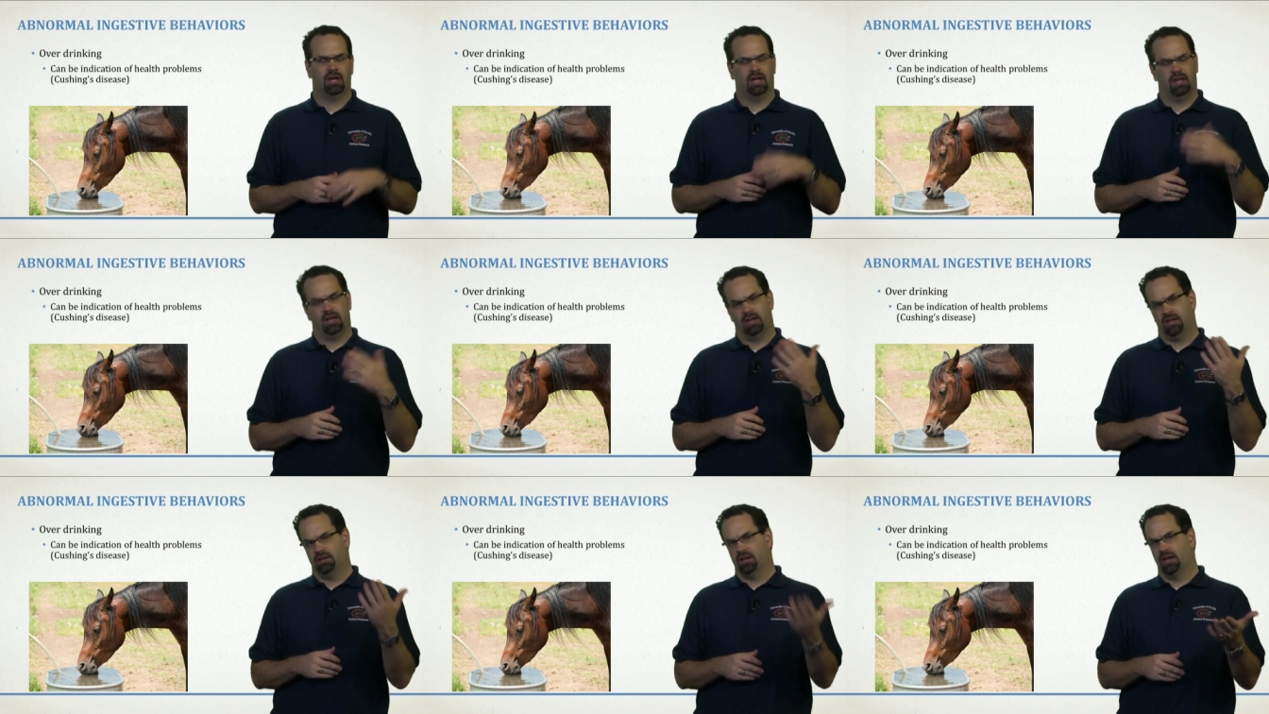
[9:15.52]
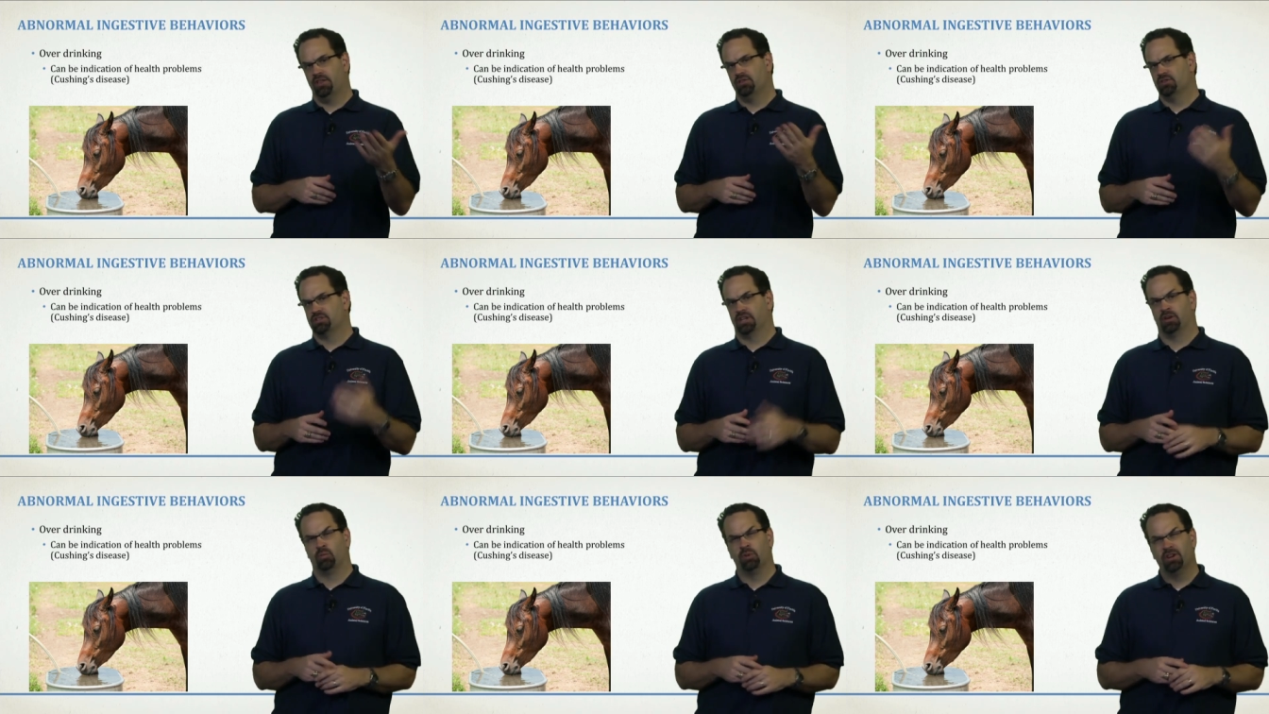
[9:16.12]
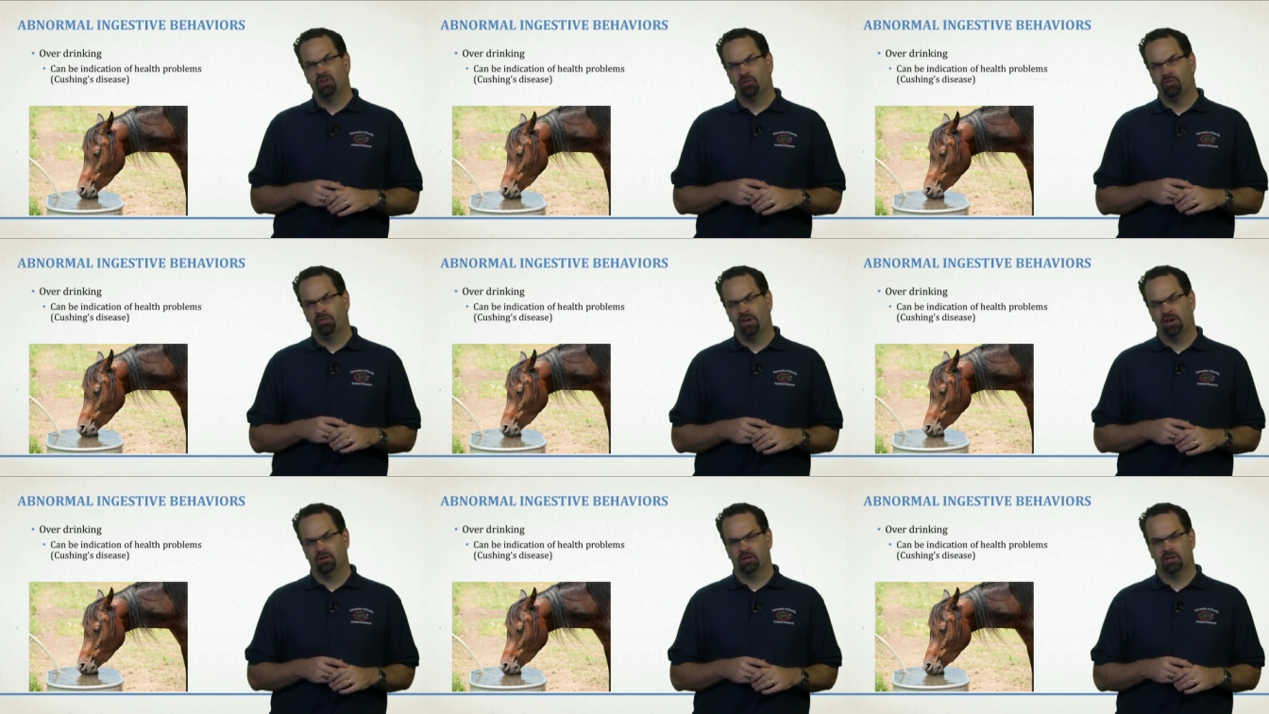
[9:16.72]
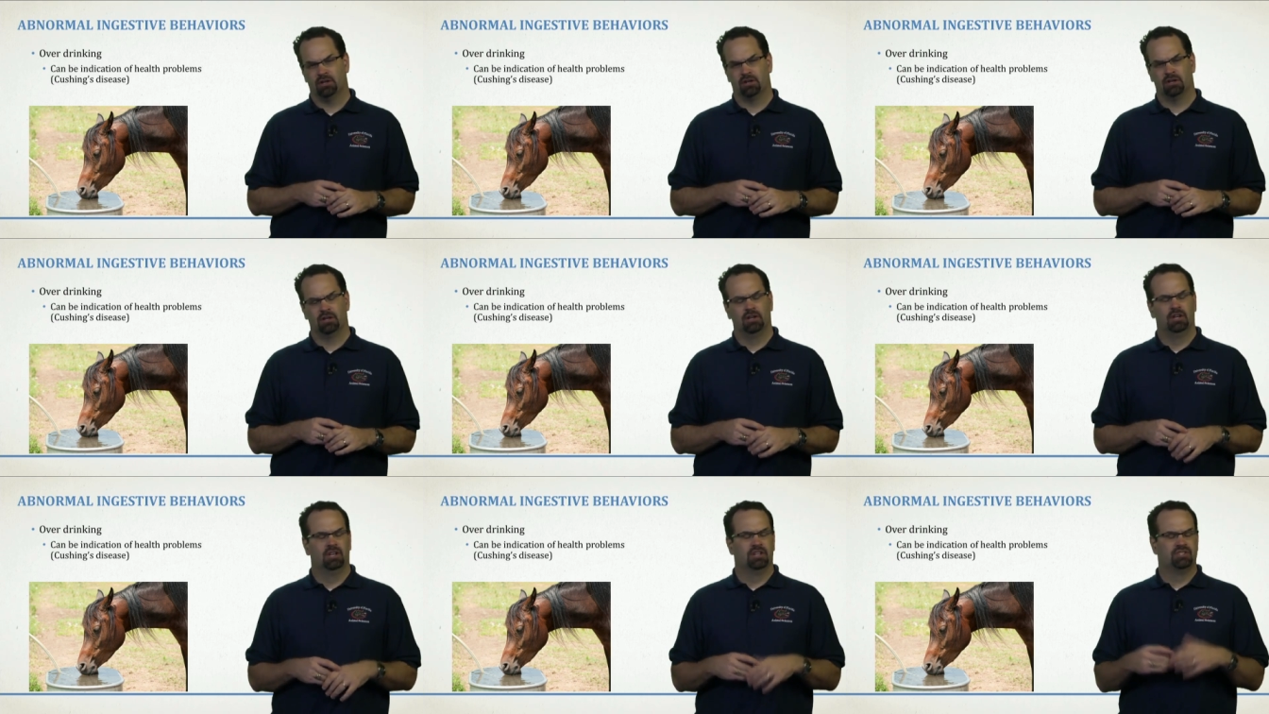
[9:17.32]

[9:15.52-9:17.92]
and others like renal failure.